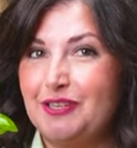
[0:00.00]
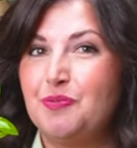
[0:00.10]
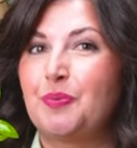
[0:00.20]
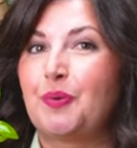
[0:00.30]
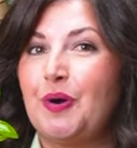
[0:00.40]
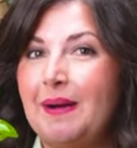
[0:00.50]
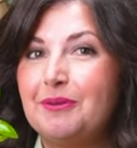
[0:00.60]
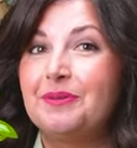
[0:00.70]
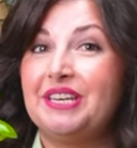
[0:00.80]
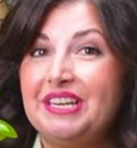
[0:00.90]
You
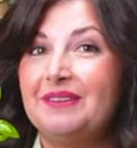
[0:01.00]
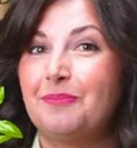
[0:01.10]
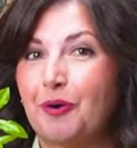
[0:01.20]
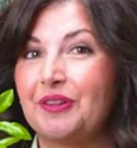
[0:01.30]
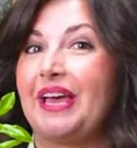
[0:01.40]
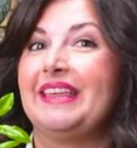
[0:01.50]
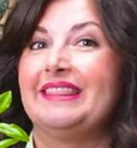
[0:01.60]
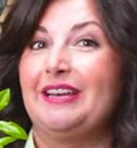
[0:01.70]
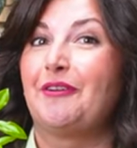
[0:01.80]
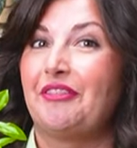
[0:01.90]
probably need more light
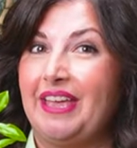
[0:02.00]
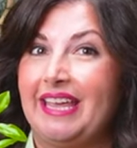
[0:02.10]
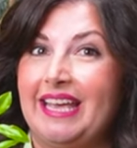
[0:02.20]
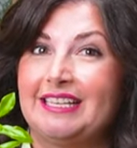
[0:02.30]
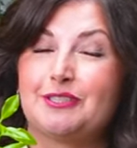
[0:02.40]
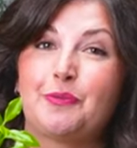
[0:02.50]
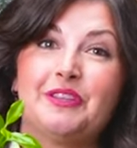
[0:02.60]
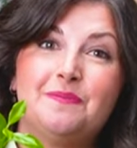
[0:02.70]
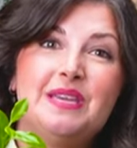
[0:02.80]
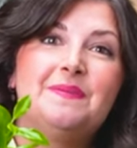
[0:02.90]
than you're thinking. So,
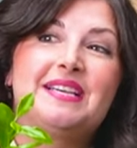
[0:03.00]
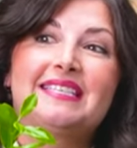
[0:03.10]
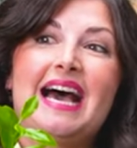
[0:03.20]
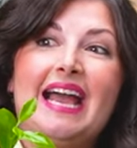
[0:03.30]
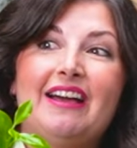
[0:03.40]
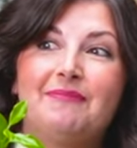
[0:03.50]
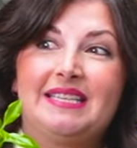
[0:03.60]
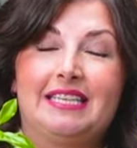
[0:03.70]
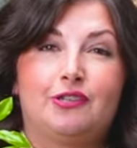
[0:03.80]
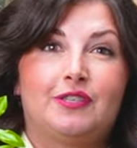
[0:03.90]
with me, because I have my
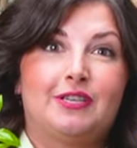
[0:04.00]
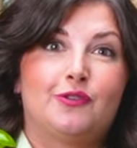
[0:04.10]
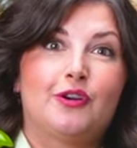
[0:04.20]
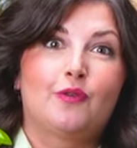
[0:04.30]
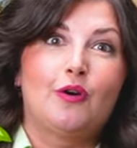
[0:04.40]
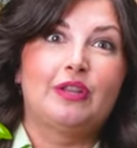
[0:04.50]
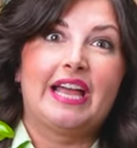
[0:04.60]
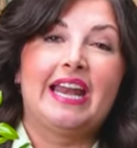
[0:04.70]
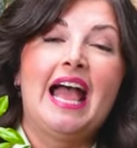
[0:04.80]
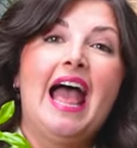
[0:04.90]
citrus under a grow
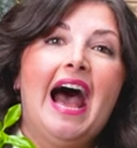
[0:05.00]
light,